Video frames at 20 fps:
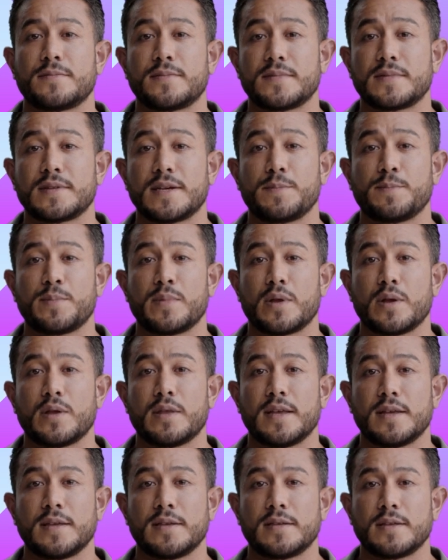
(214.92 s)
Deep
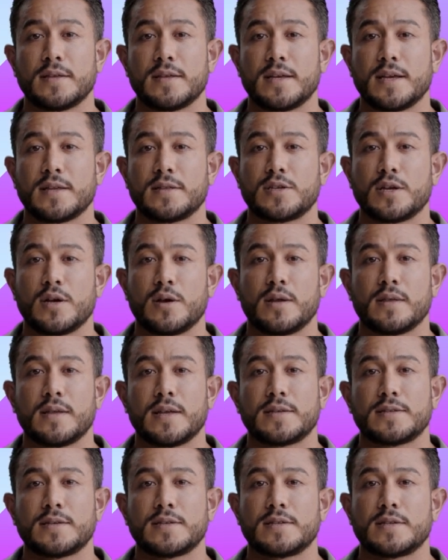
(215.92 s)
learning, in turn,
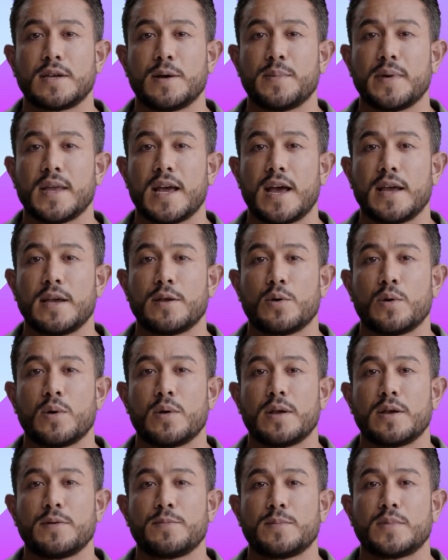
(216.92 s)
is a
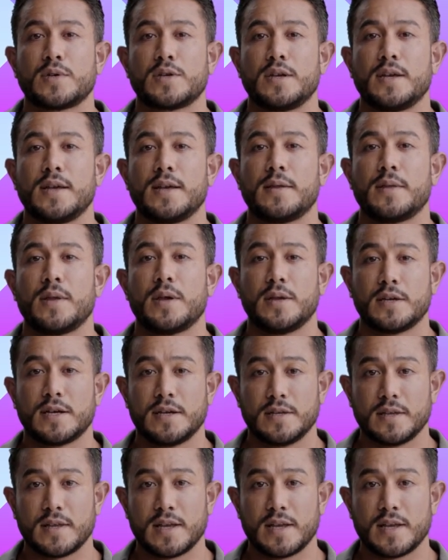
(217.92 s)
subcategory of machine learning